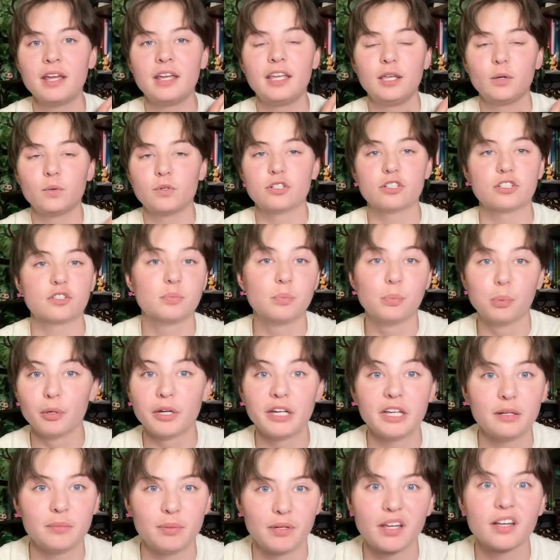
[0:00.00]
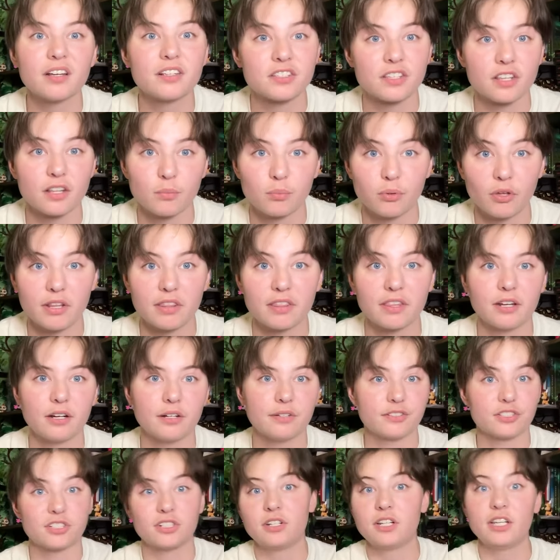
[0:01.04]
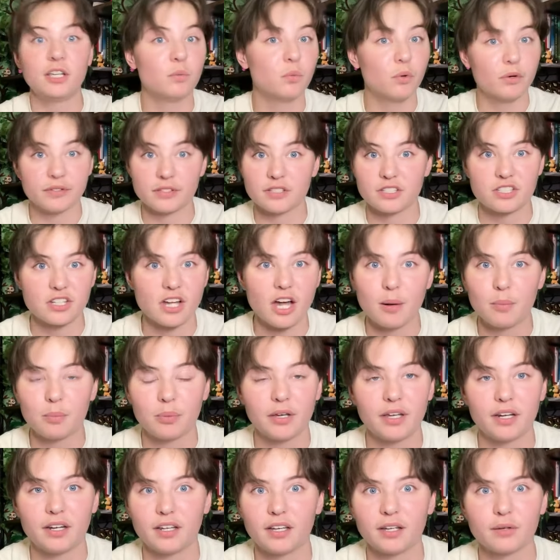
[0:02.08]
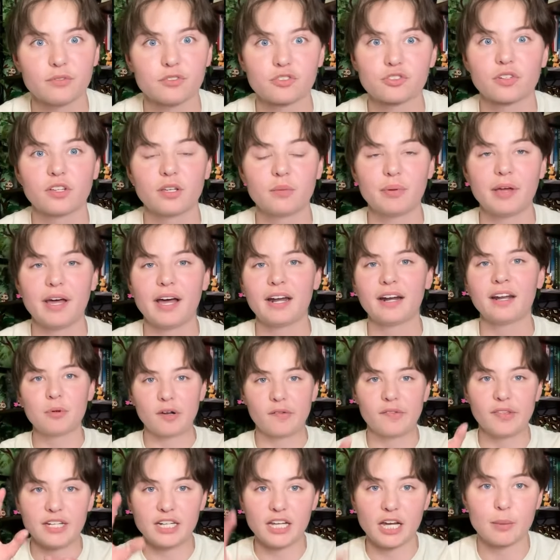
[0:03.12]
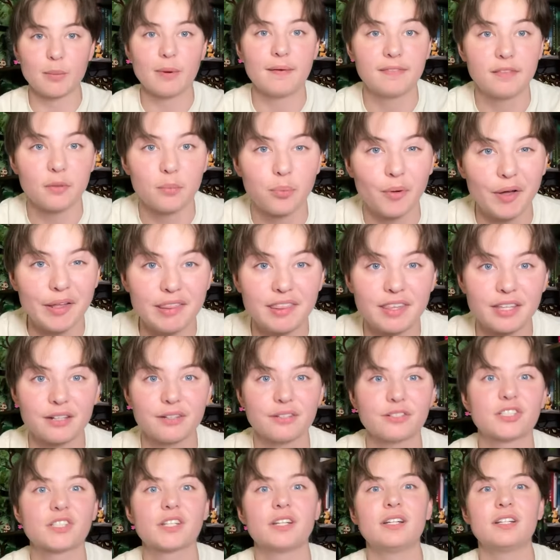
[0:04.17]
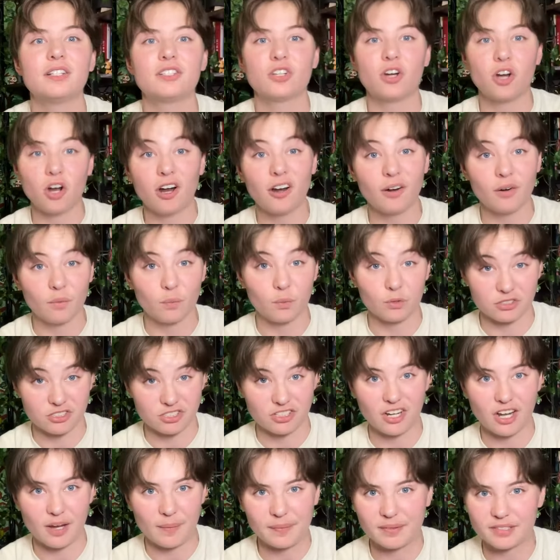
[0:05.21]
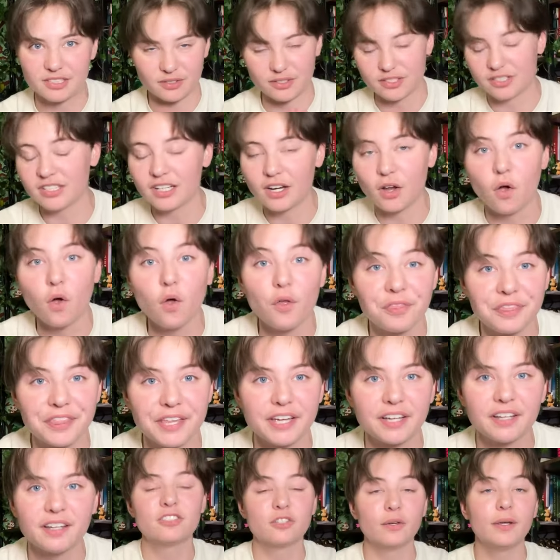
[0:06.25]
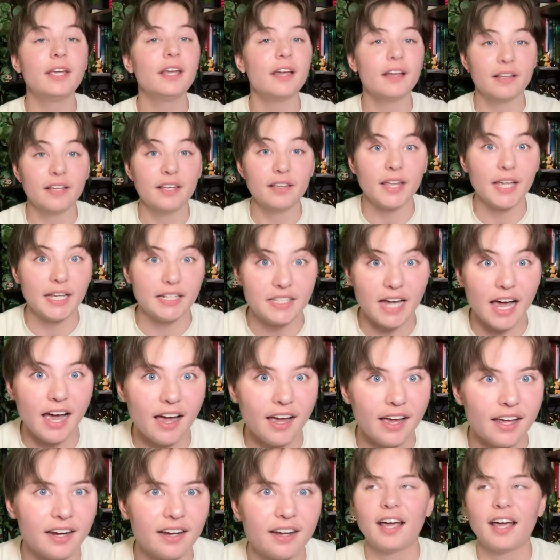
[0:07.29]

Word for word: he would just bleed because of the blood thinners and he wouldn't stop bleeding. It was really bad. But if they take him off the blood thinners, then his heart will stop. So it's like a whole thing. So he he like died